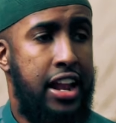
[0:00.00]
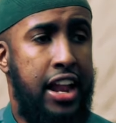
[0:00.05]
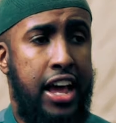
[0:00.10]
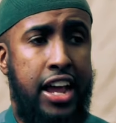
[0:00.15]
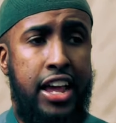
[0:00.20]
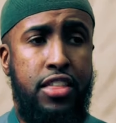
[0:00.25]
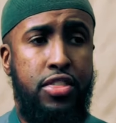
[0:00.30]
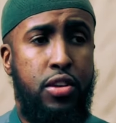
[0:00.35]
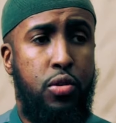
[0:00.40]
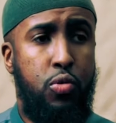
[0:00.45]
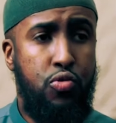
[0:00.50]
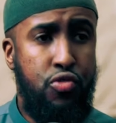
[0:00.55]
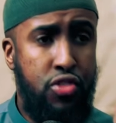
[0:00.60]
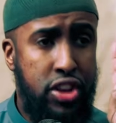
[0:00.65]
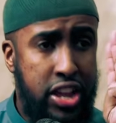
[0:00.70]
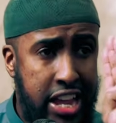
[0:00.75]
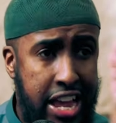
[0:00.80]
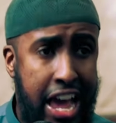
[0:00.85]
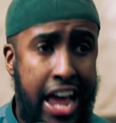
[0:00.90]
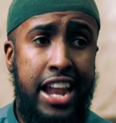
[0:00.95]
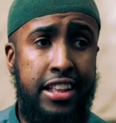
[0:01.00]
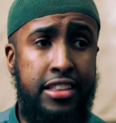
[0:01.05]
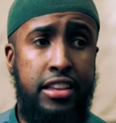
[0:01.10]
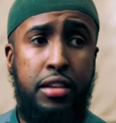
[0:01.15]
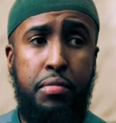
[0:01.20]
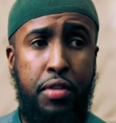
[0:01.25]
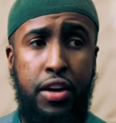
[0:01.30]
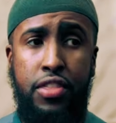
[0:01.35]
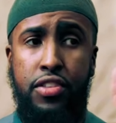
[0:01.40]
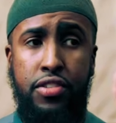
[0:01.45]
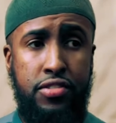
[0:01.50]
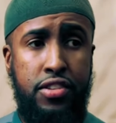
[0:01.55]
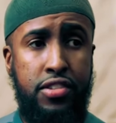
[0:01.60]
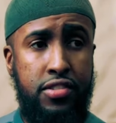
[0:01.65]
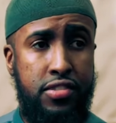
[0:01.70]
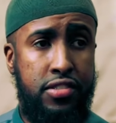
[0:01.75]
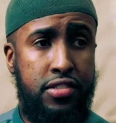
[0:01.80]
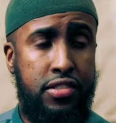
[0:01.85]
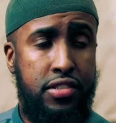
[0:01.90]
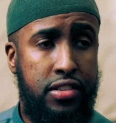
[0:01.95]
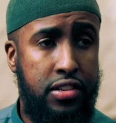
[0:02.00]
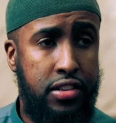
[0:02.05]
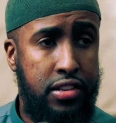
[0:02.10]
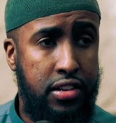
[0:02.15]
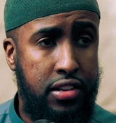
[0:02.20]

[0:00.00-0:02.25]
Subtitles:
Like in the reality, brothers, is